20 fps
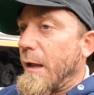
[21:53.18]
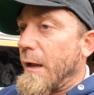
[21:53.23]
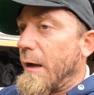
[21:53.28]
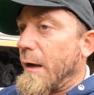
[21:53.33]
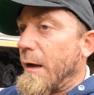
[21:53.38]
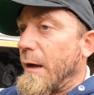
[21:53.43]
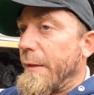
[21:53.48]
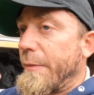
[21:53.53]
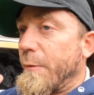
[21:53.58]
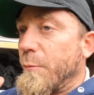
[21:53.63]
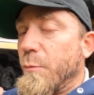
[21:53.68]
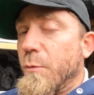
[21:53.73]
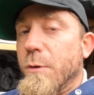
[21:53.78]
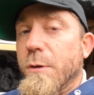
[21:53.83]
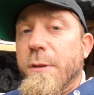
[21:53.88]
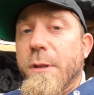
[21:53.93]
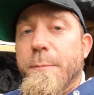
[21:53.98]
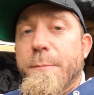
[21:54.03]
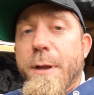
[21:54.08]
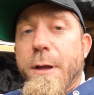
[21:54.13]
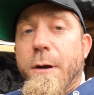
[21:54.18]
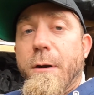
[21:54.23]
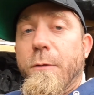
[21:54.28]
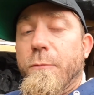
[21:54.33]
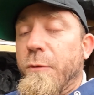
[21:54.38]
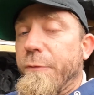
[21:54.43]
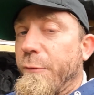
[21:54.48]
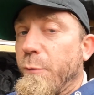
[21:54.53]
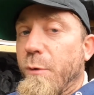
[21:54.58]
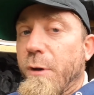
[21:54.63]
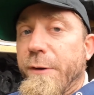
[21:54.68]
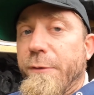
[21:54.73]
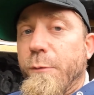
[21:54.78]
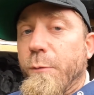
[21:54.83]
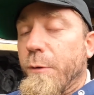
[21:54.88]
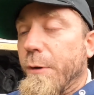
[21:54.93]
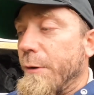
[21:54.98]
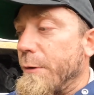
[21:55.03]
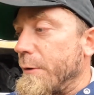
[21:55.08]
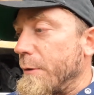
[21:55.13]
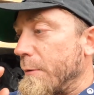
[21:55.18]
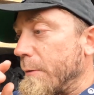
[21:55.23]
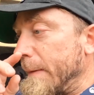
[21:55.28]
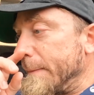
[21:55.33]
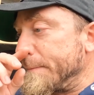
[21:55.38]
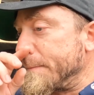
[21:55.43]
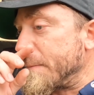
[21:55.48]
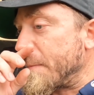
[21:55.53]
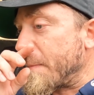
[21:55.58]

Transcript: the wood, the metal, roofing, whatever you want to do,